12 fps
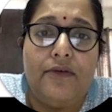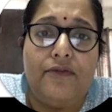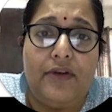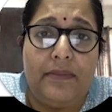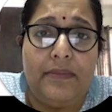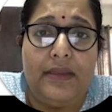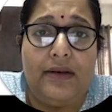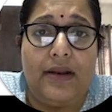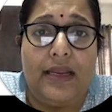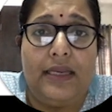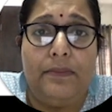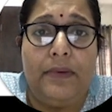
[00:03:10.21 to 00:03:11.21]
From the
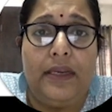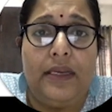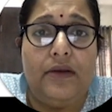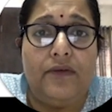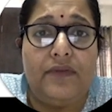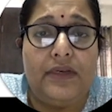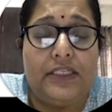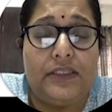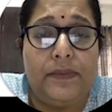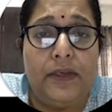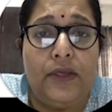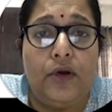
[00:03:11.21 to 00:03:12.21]
right pane of the
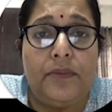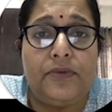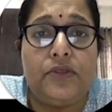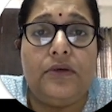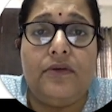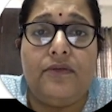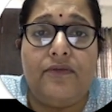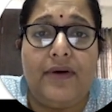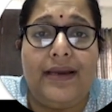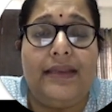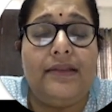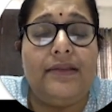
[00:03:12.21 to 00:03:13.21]
display option,
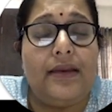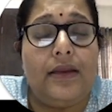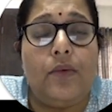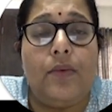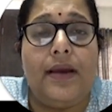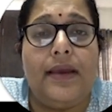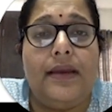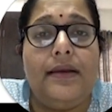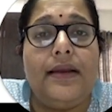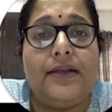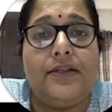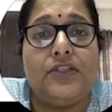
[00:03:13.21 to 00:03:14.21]
find the required
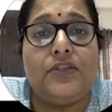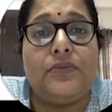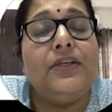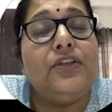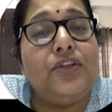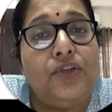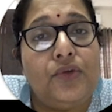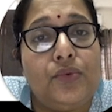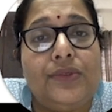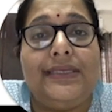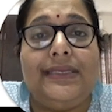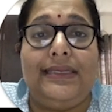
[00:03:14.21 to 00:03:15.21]
adjustment you
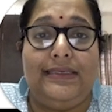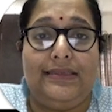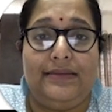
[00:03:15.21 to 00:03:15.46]
need.